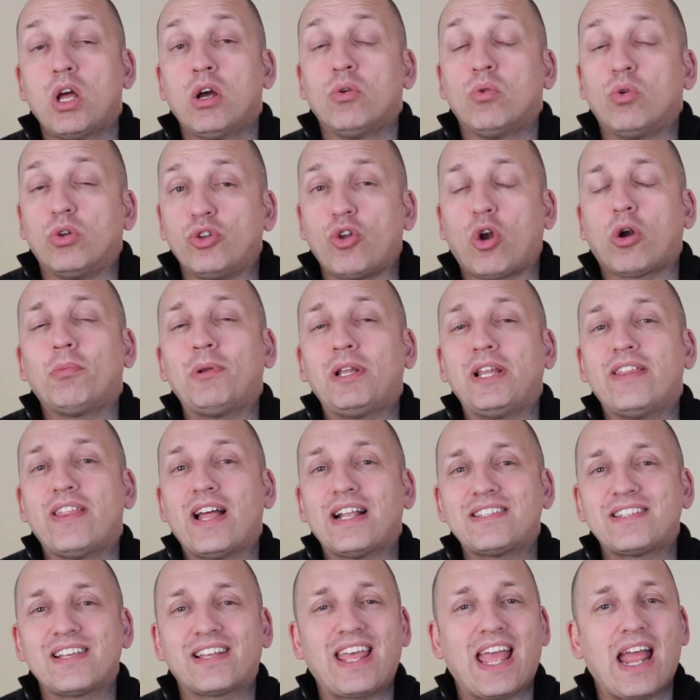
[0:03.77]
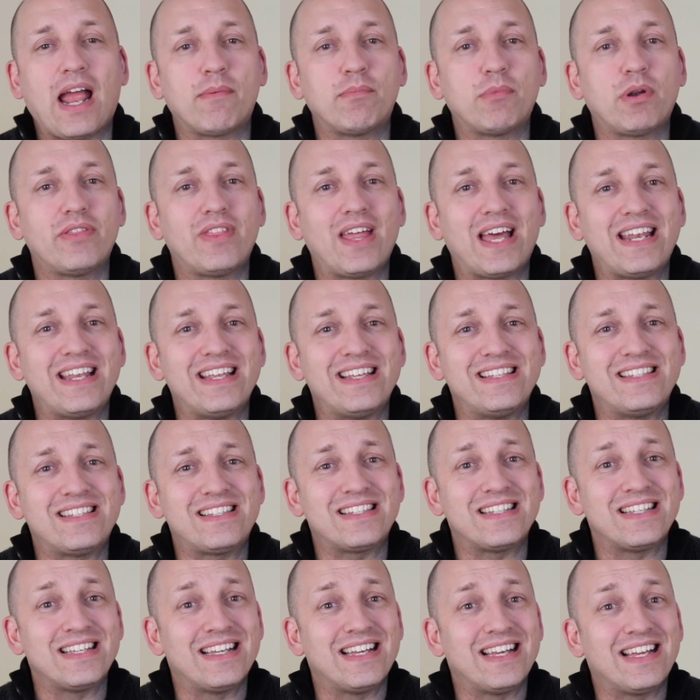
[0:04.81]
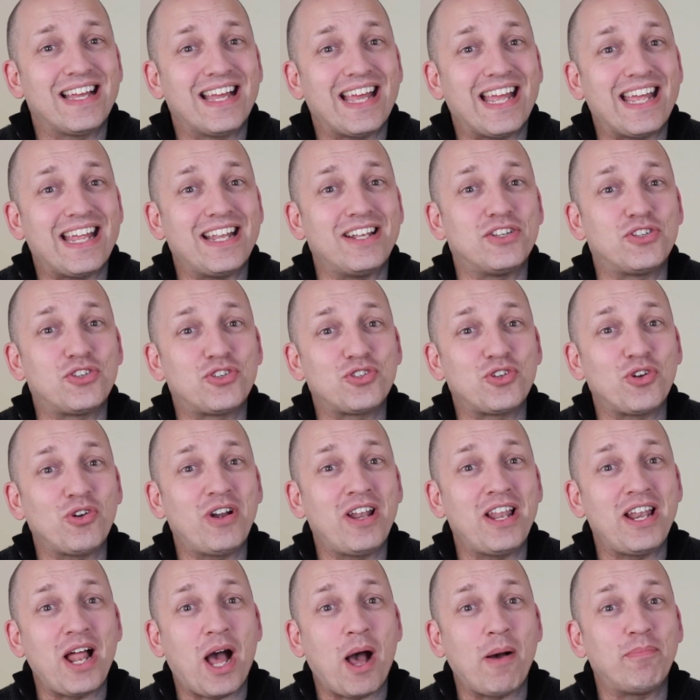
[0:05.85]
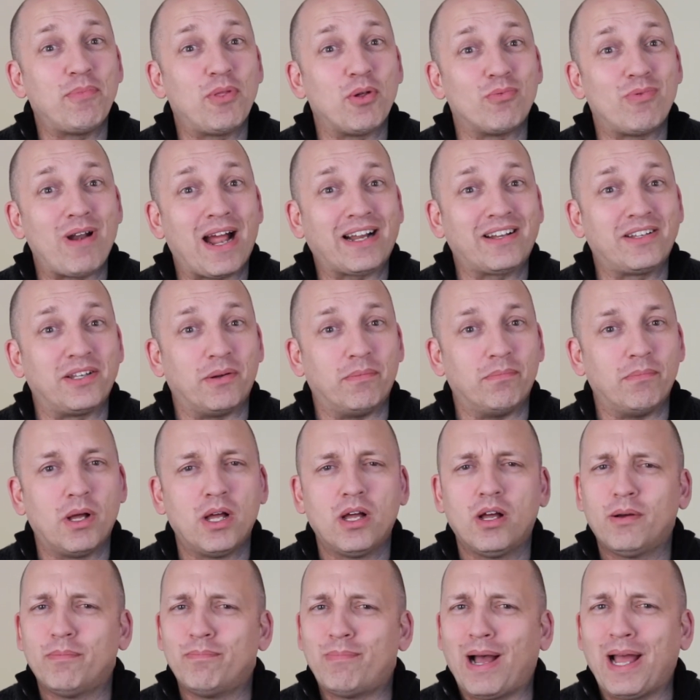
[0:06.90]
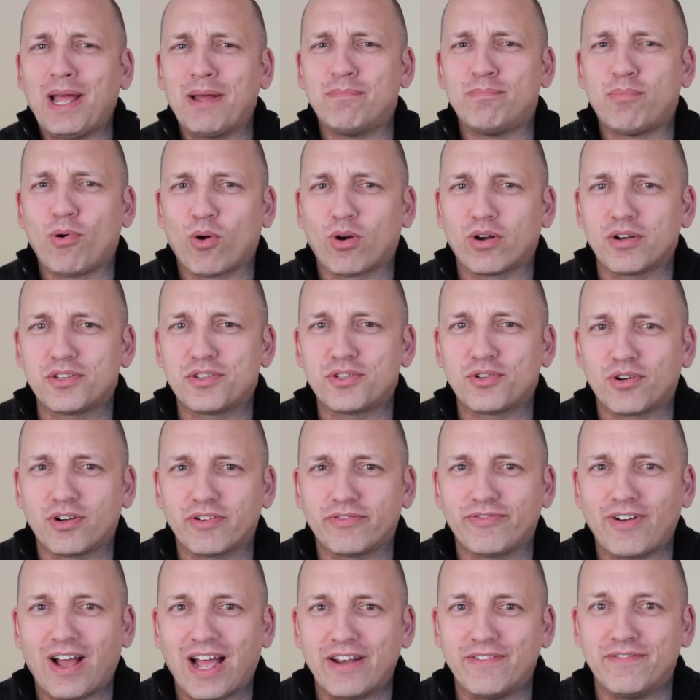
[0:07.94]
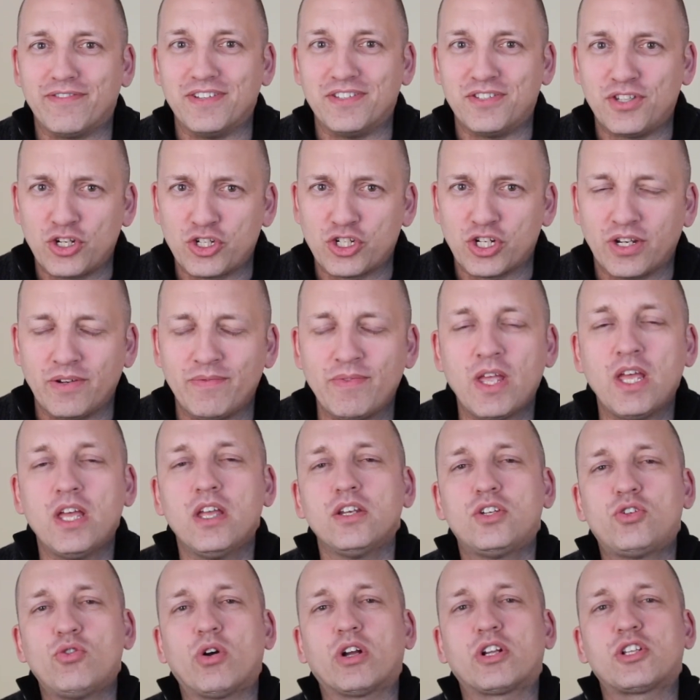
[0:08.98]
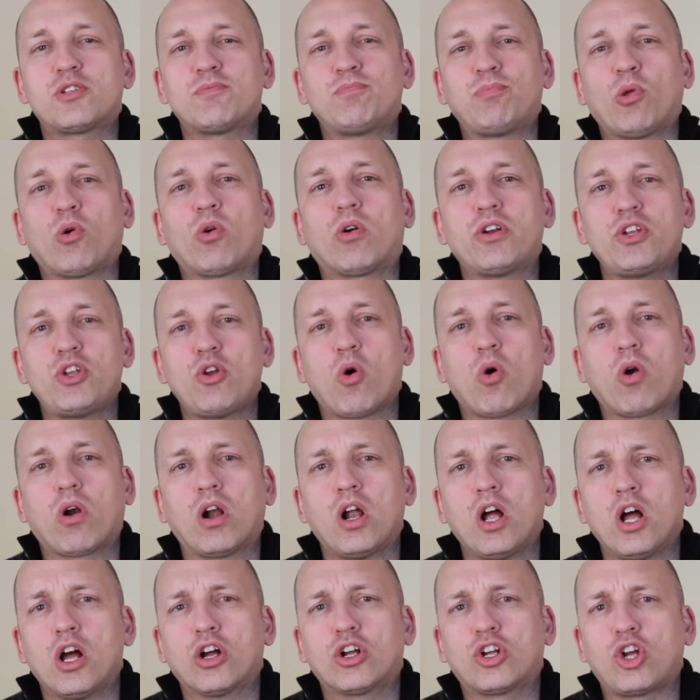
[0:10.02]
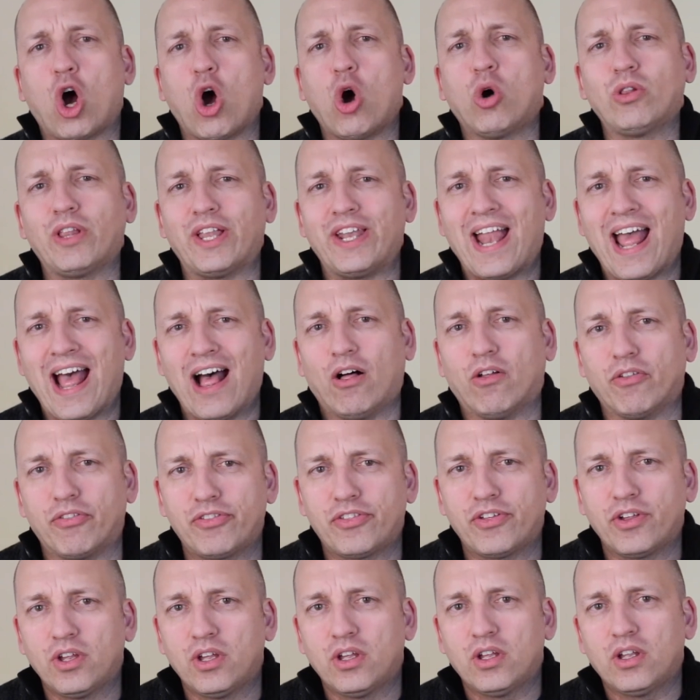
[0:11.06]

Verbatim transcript: Well, normally that's a camera that is inserted up the rectum by a board-certified physician to explore your colon health.